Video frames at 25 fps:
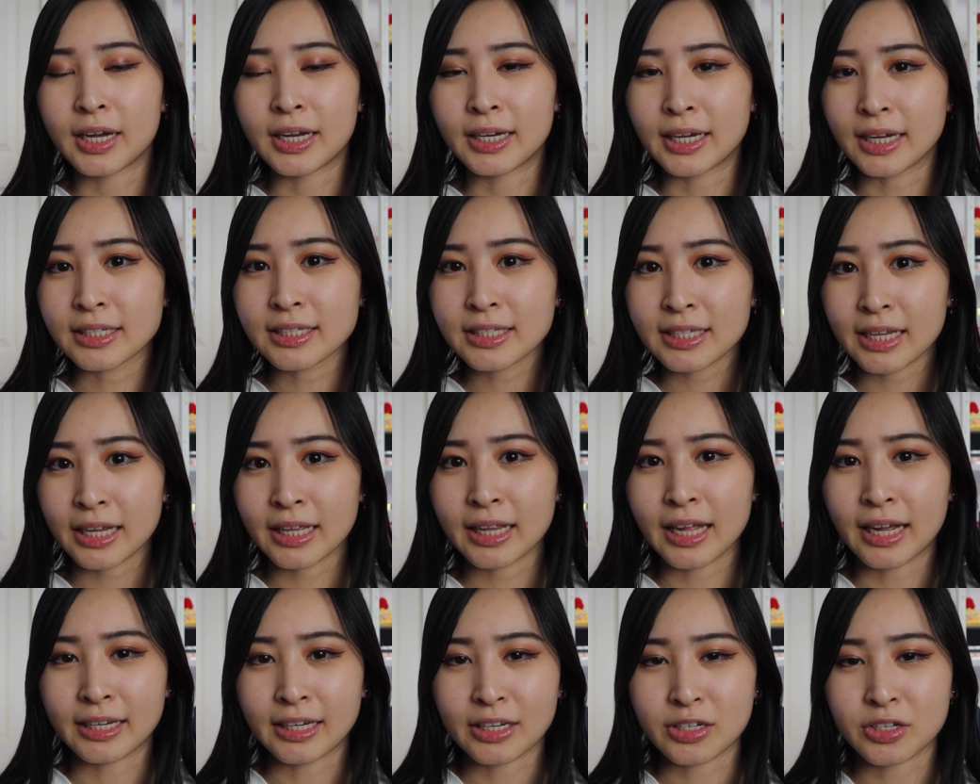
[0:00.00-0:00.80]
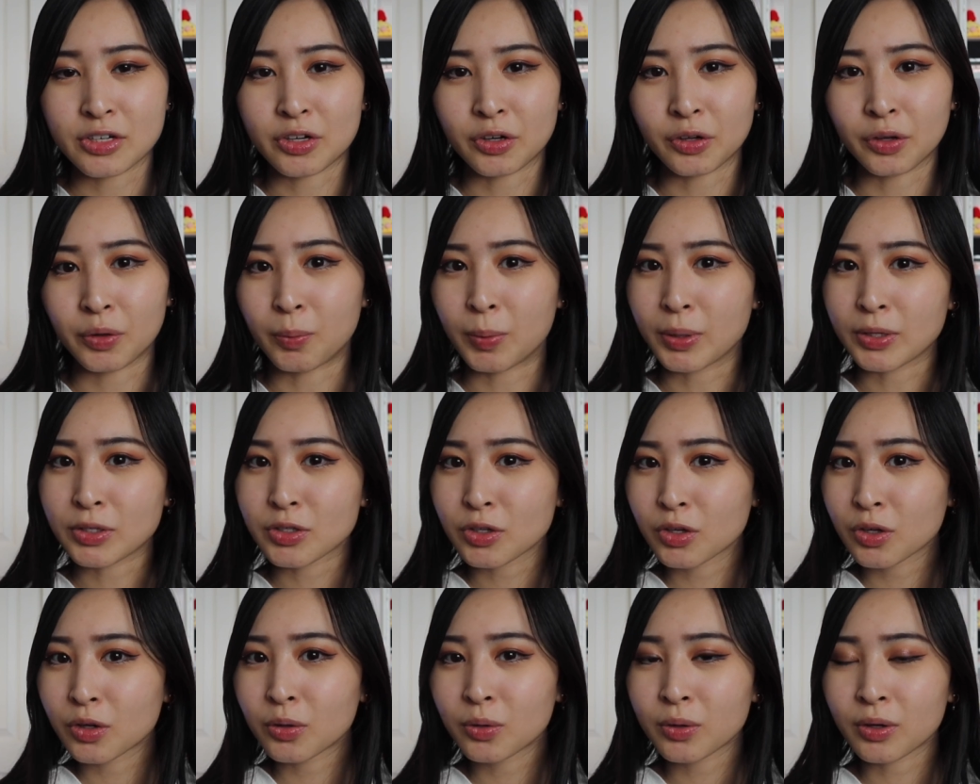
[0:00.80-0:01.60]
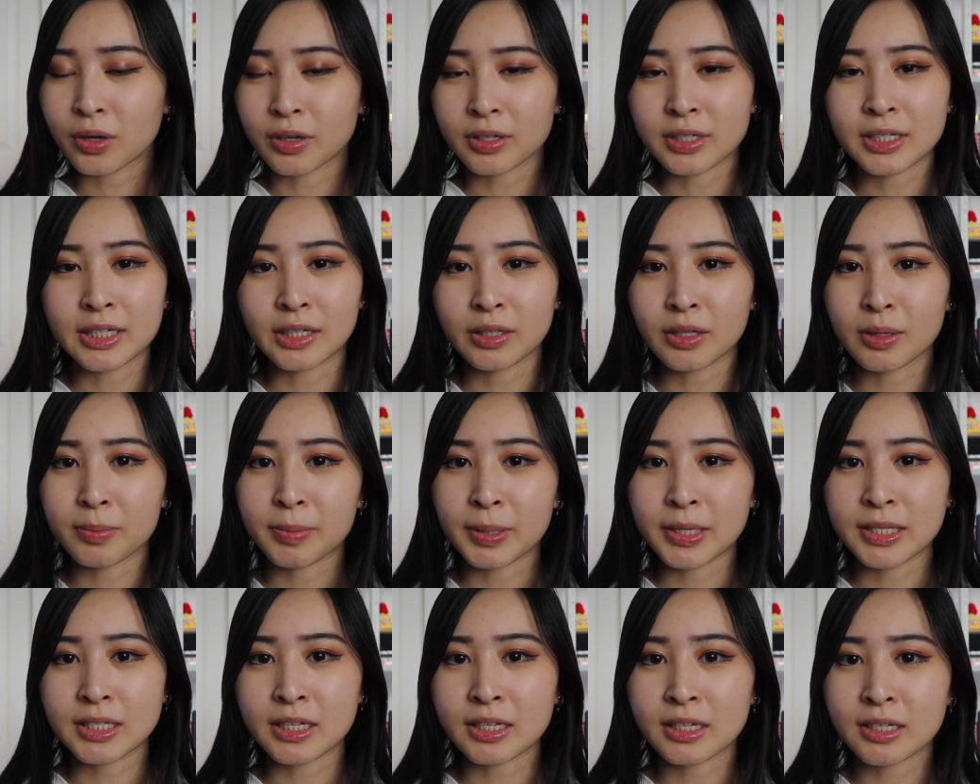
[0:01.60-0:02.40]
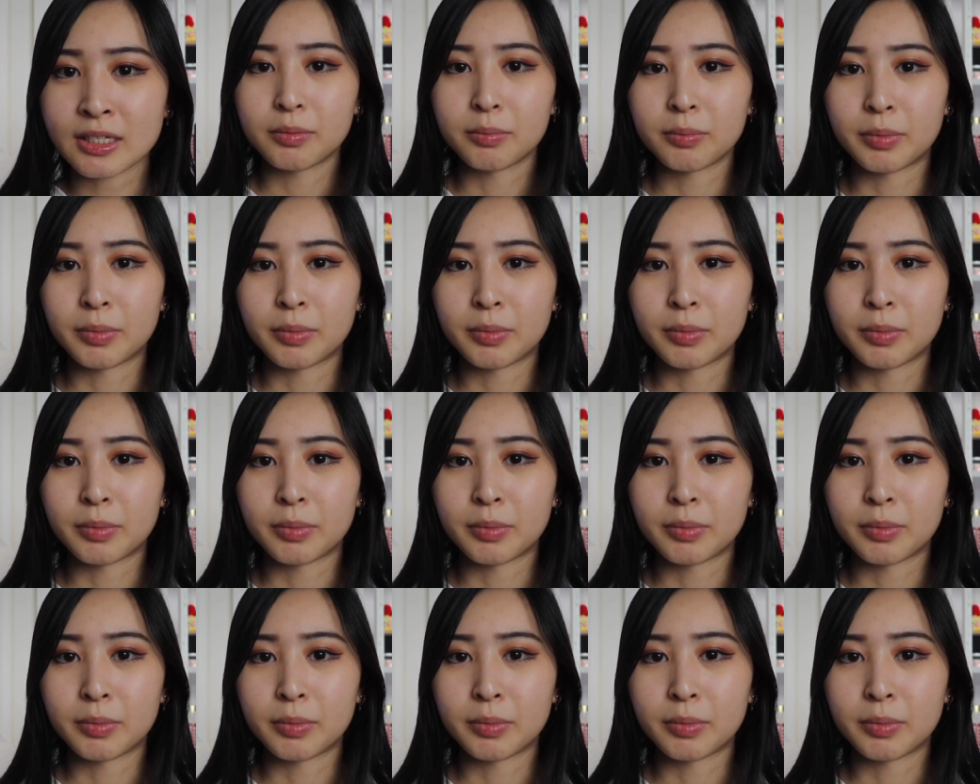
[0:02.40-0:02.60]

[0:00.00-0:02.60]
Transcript: And not to say that I necessarily want to code on a daily basis,